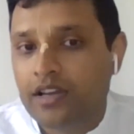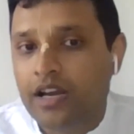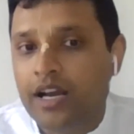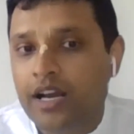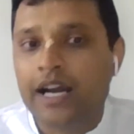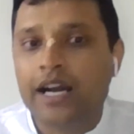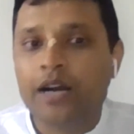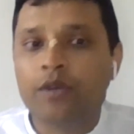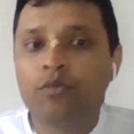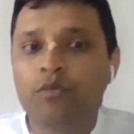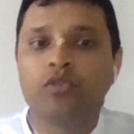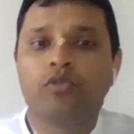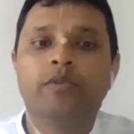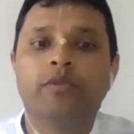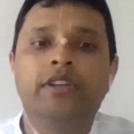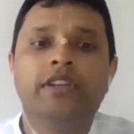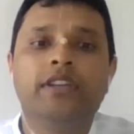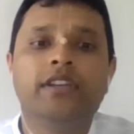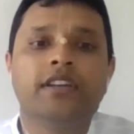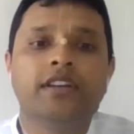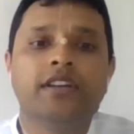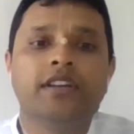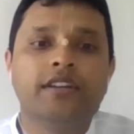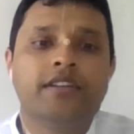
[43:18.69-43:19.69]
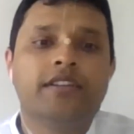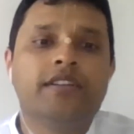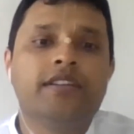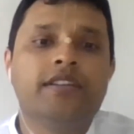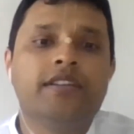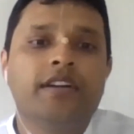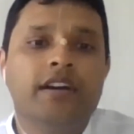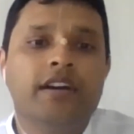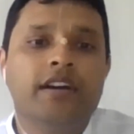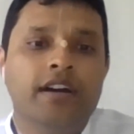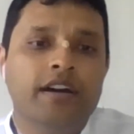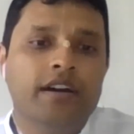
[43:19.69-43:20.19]
How will we
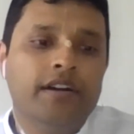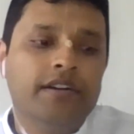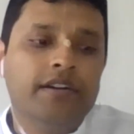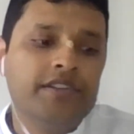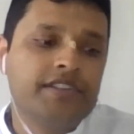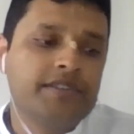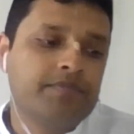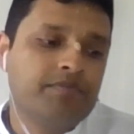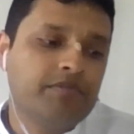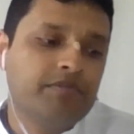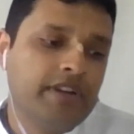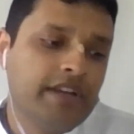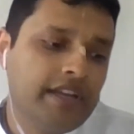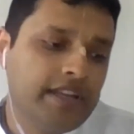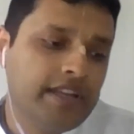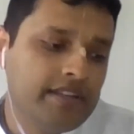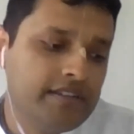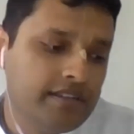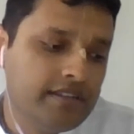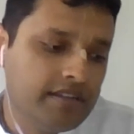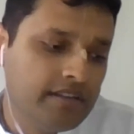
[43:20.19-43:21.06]
spread